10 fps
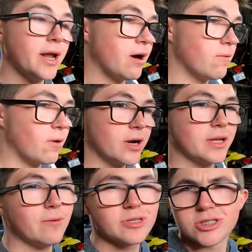Now,
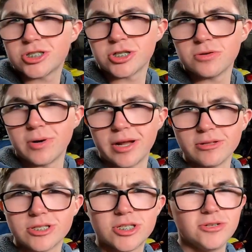I wasn't sure what
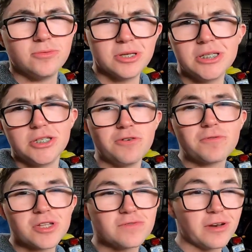else to really do
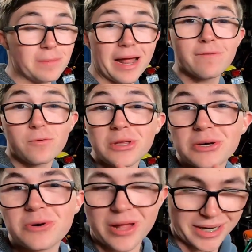for this video, but I have a really
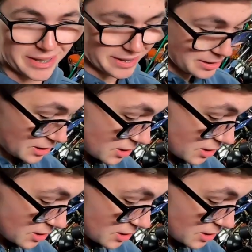cool idea.